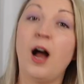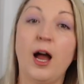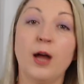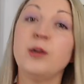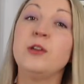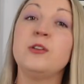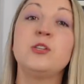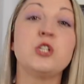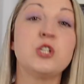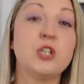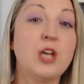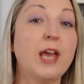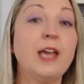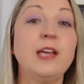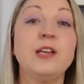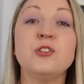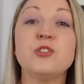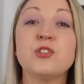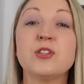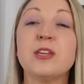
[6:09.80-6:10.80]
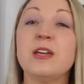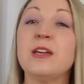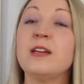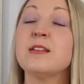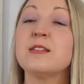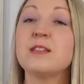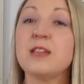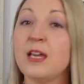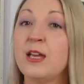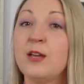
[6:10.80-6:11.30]
I change
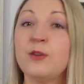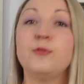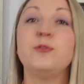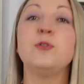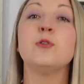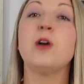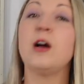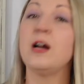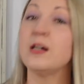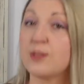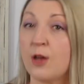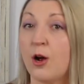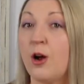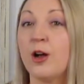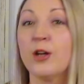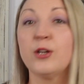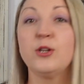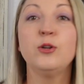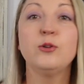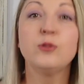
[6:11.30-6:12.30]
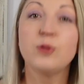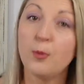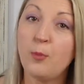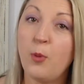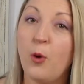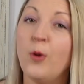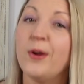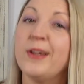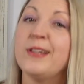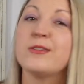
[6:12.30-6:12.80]
things if you guys argue the
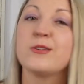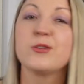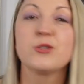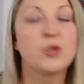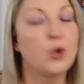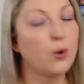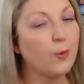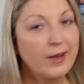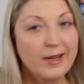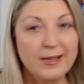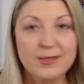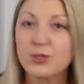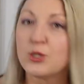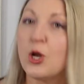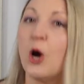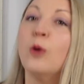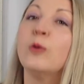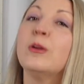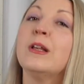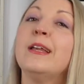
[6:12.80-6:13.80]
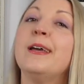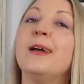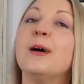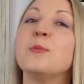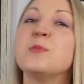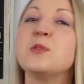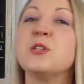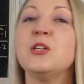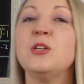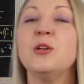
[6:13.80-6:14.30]
point. So it is totally
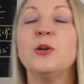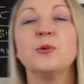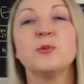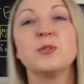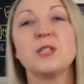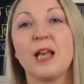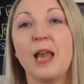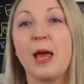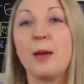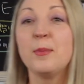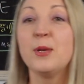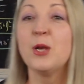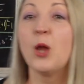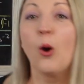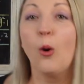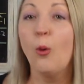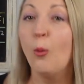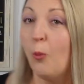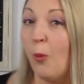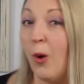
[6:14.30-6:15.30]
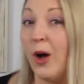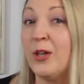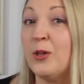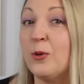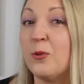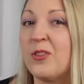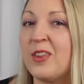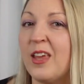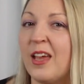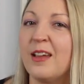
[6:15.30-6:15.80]
up to you to let me know what
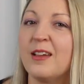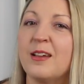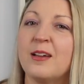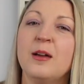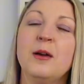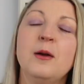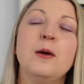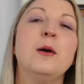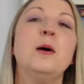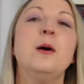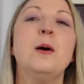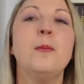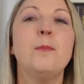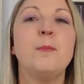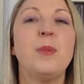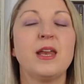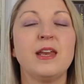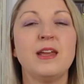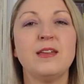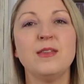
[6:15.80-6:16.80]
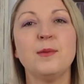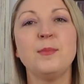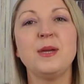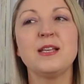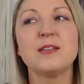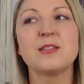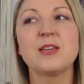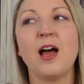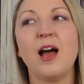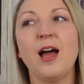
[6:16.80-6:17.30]
you think. But in the
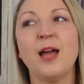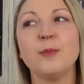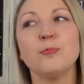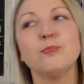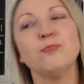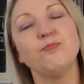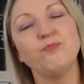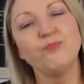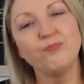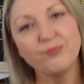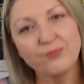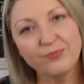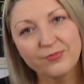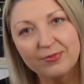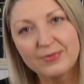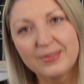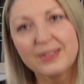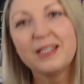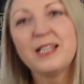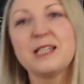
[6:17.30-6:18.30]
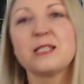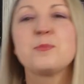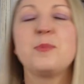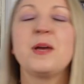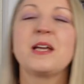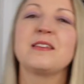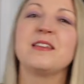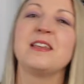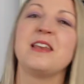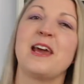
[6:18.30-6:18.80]
meantime, let's
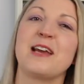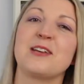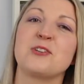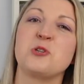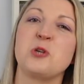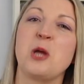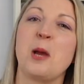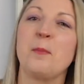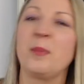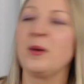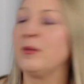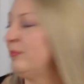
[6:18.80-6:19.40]
pick the next ship.